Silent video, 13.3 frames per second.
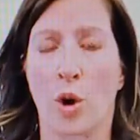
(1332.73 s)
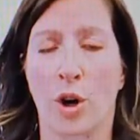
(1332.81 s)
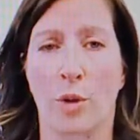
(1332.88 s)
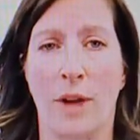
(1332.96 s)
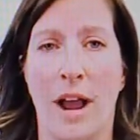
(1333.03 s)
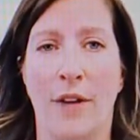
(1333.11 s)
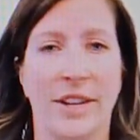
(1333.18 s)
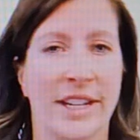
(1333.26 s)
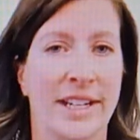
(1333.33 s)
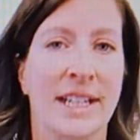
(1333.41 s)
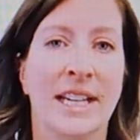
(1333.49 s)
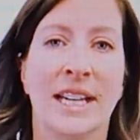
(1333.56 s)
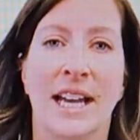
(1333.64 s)
work around
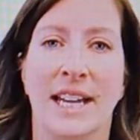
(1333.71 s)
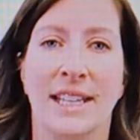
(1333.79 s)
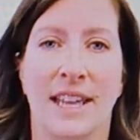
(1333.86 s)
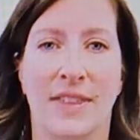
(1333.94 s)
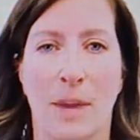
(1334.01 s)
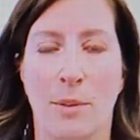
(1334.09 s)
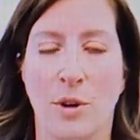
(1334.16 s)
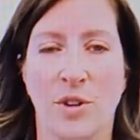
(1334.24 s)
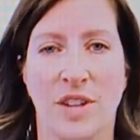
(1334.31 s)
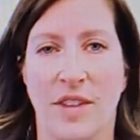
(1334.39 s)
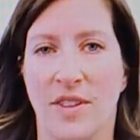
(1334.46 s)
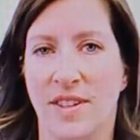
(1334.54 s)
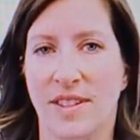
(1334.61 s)
it and get that
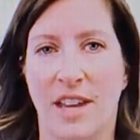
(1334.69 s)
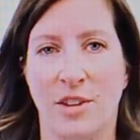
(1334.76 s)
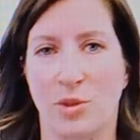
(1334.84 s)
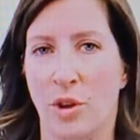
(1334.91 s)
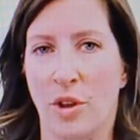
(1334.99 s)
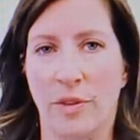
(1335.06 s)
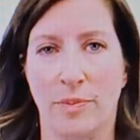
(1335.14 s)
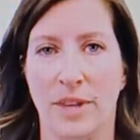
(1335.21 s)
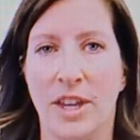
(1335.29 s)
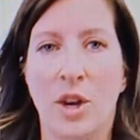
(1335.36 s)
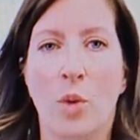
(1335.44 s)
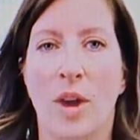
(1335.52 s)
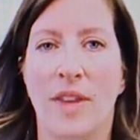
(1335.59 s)
person on the schedule
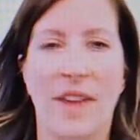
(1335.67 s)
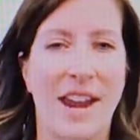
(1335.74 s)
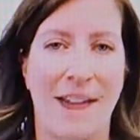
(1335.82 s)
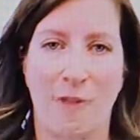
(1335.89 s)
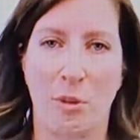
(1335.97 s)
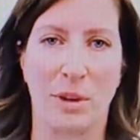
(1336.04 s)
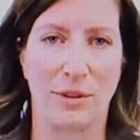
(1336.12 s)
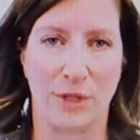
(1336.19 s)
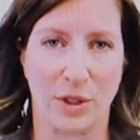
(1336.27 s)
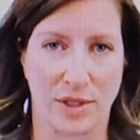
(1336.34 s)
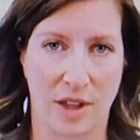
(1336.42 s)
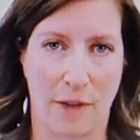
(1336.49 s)
in a way that everybody feels